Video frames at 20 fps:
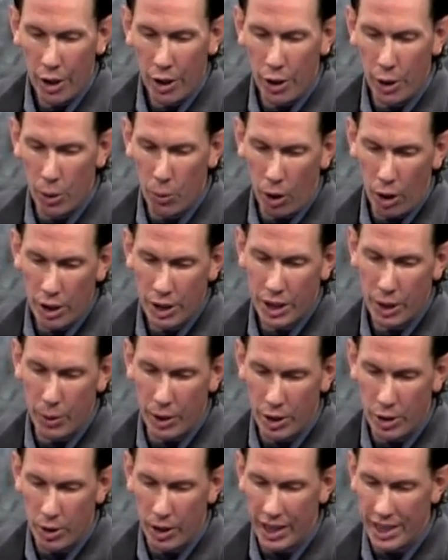you also
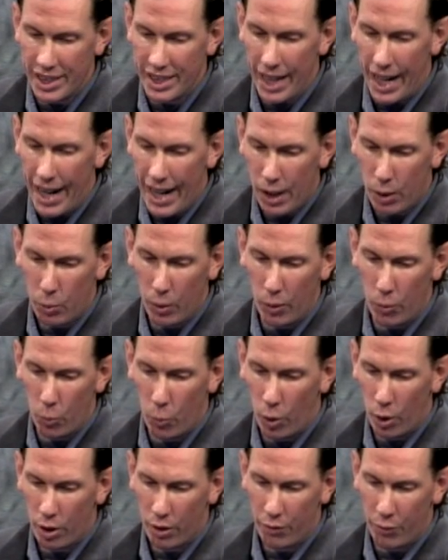addressed adequate
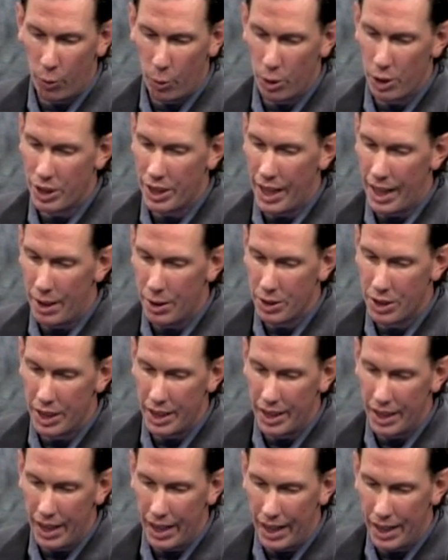workforce,
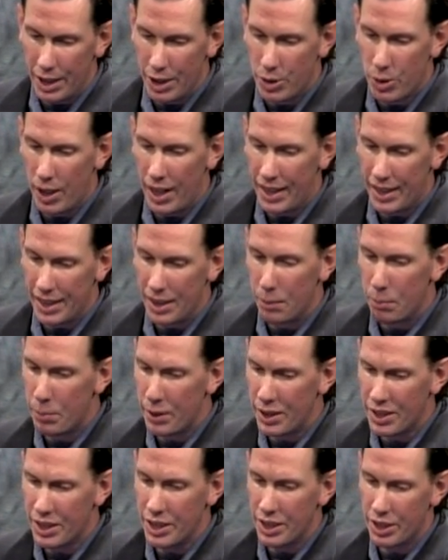housing, and attracting
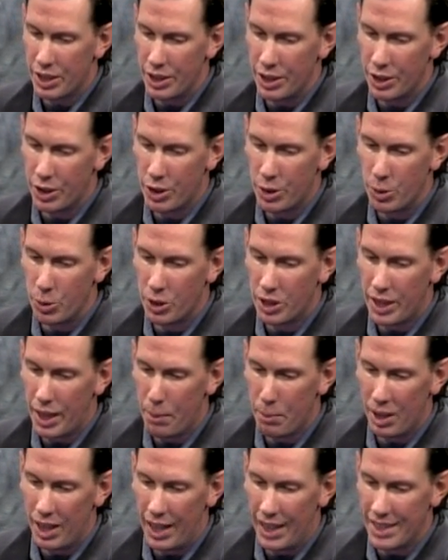businesses to
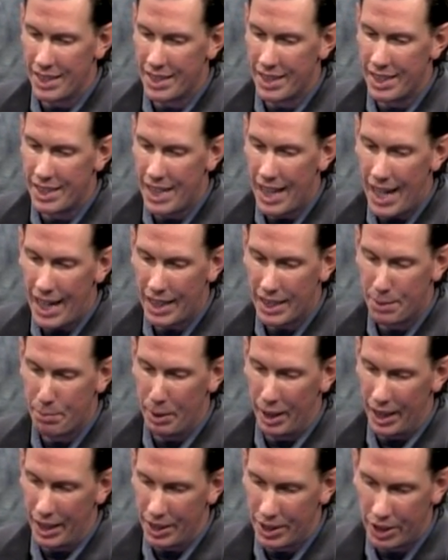stabilize the tax
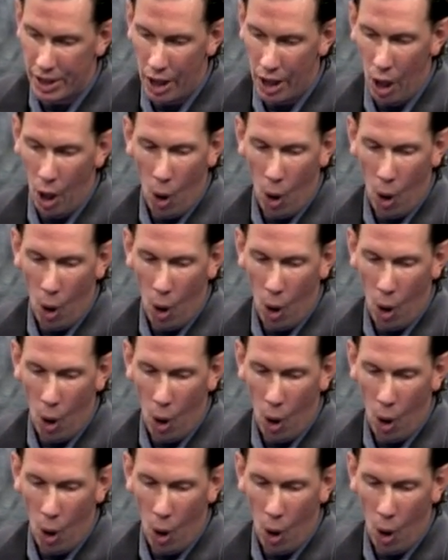base.